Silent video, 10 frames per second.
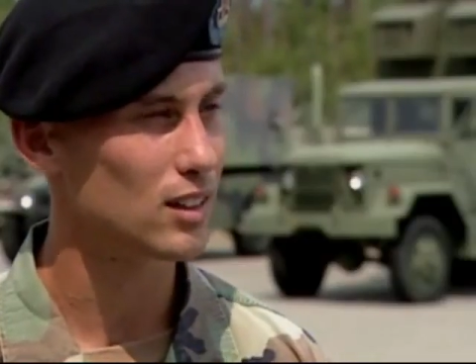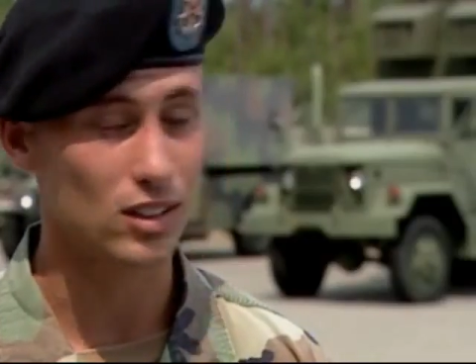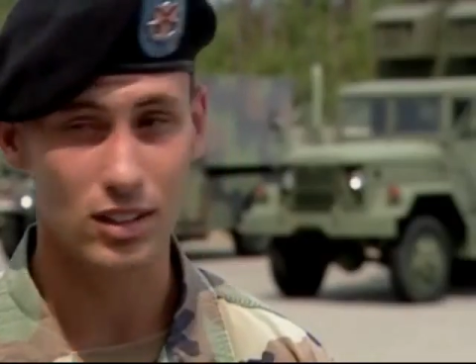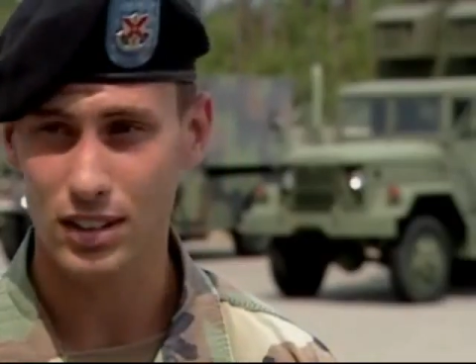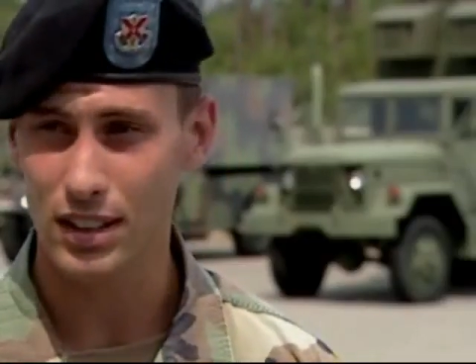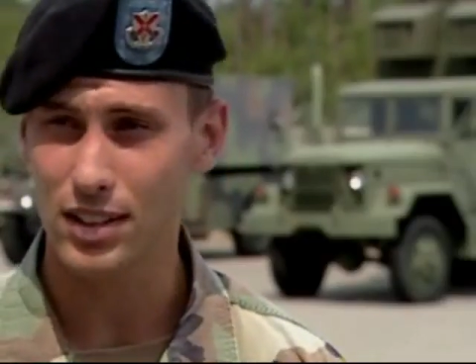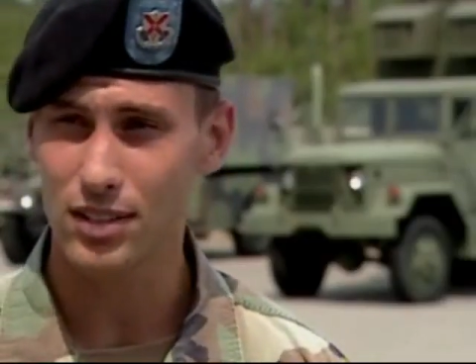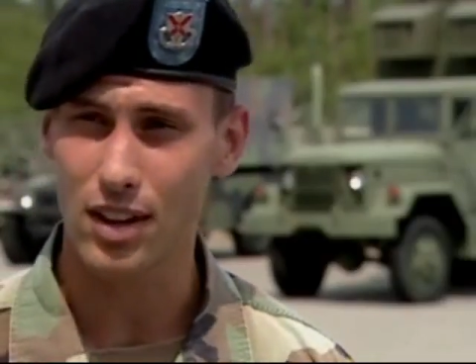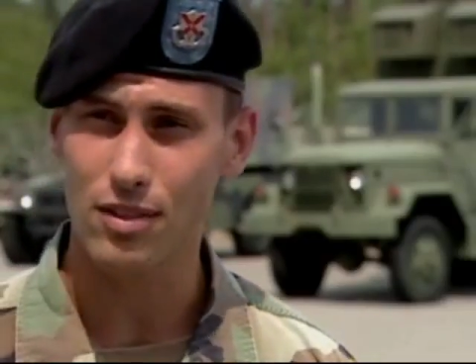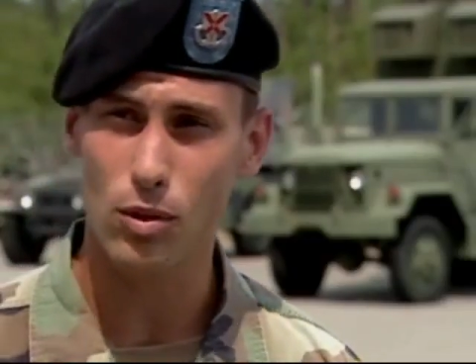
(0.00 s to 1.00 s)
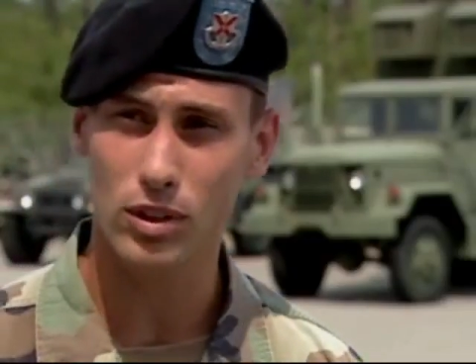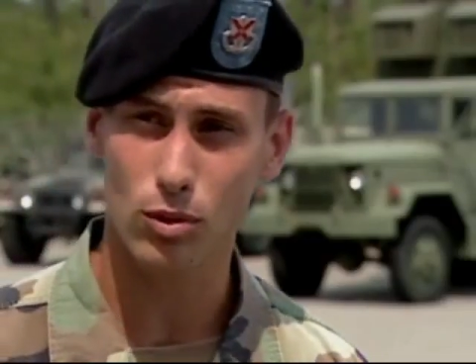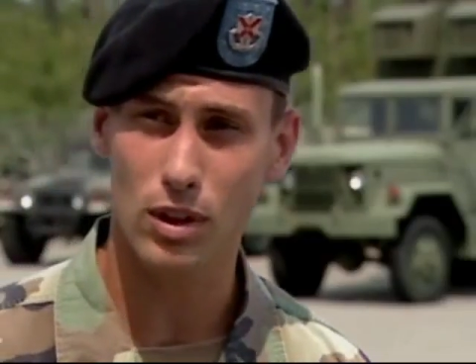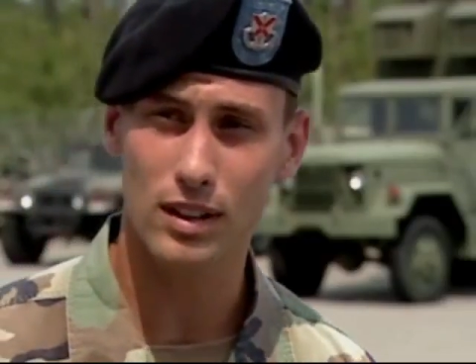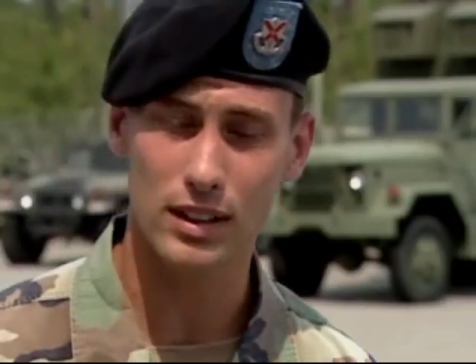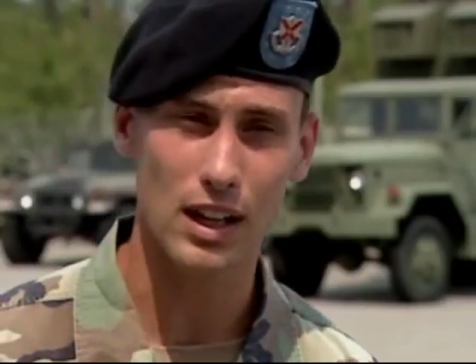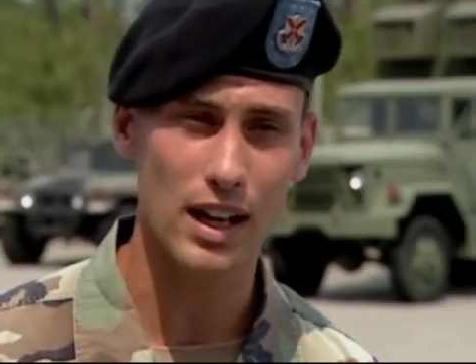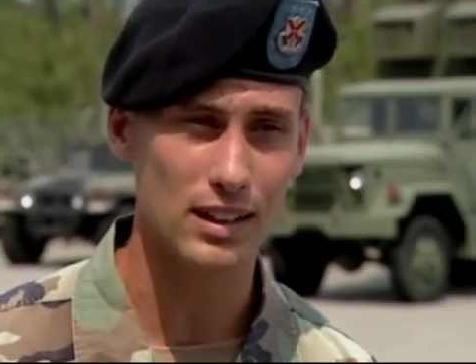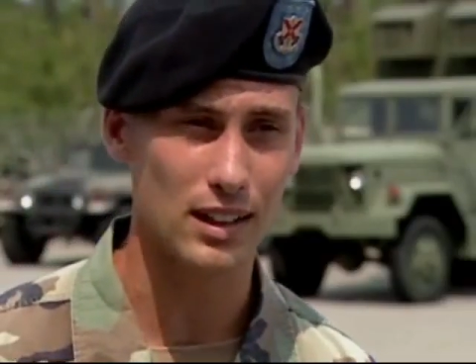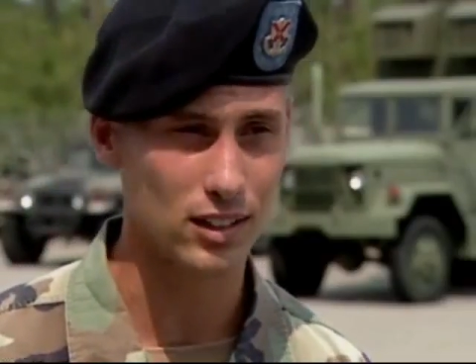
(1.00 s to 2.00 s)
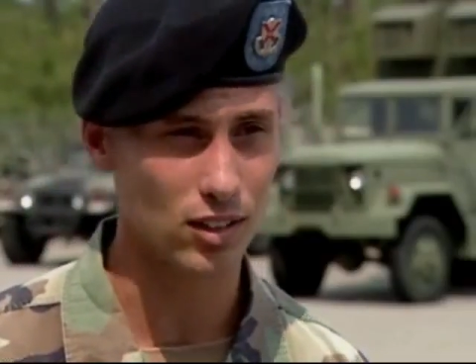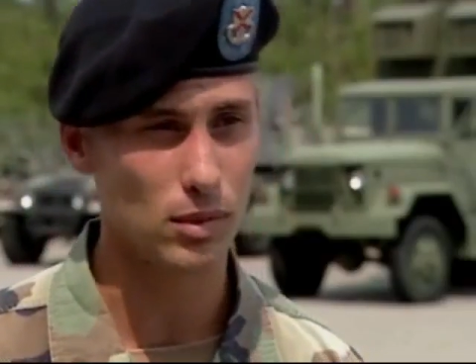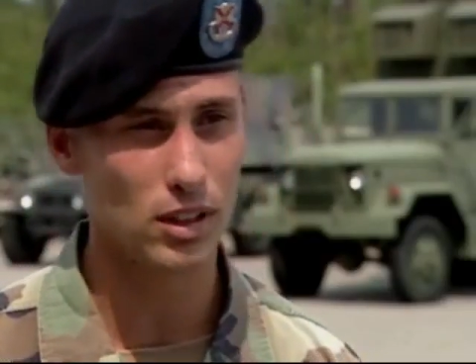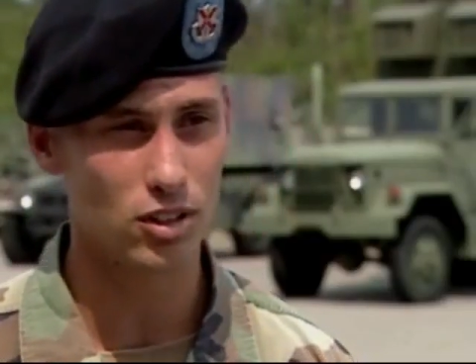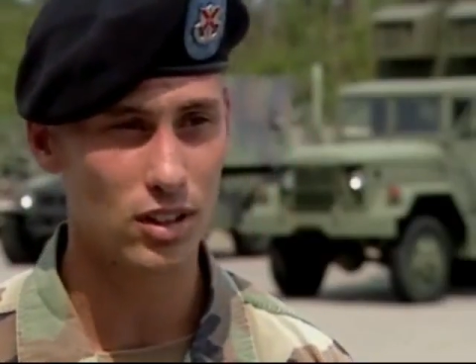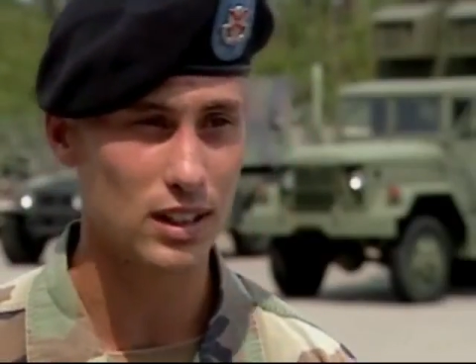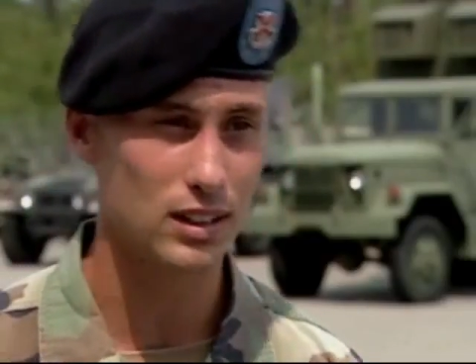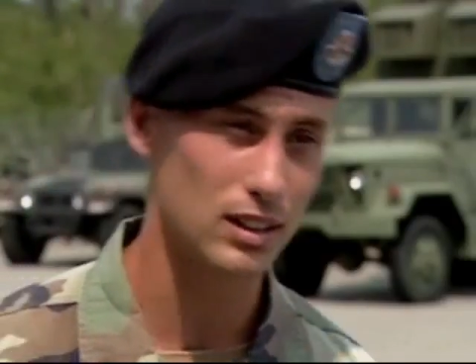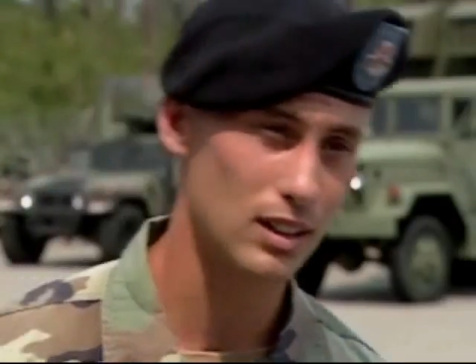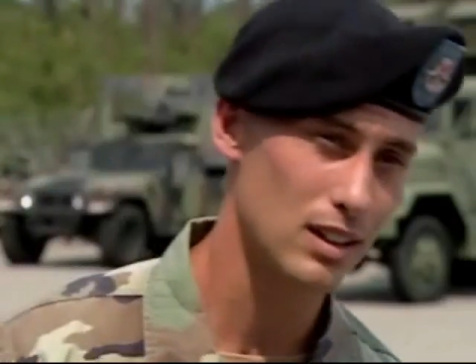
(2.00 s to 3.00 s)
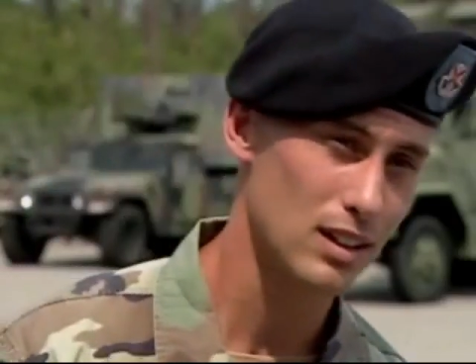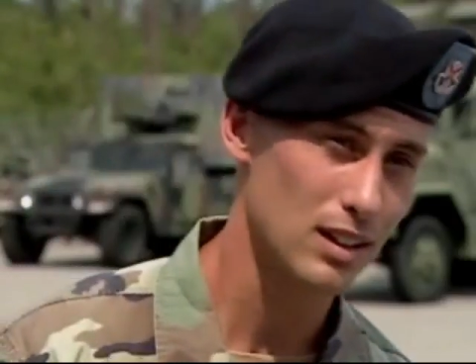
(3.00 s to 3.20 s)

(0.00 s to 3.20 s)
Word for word: Could see every once in a while in the lightning, some of the trees